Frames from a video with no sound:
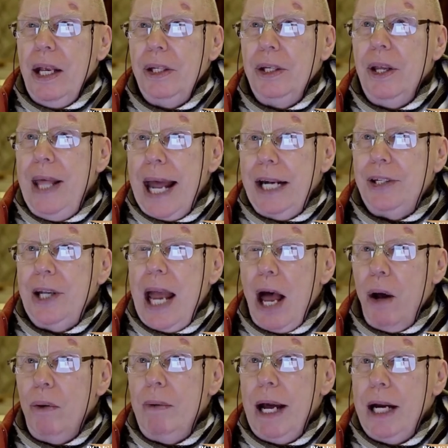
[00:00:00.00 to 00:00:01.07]
So that's
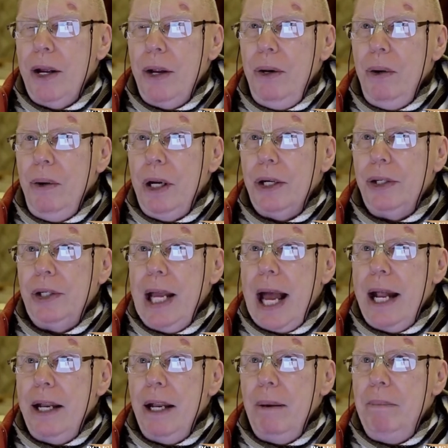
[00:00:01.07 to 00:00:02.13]
how Raganuga
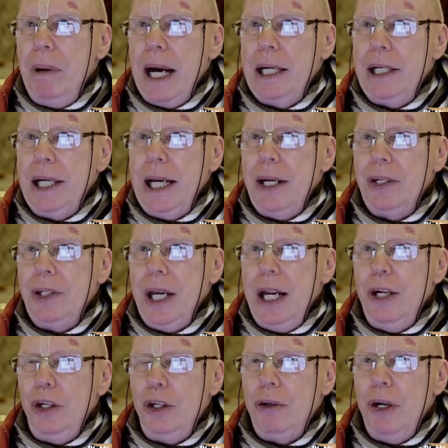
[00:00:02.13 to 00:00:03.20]
Sadhana Bhakti is
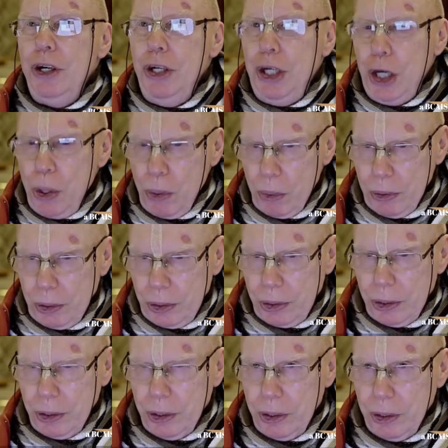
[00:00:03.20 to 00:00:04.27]

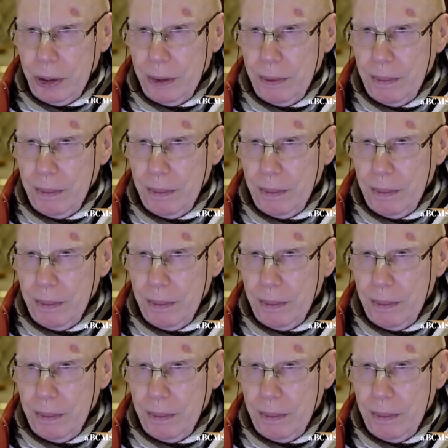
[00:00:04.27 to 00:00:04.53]
introduced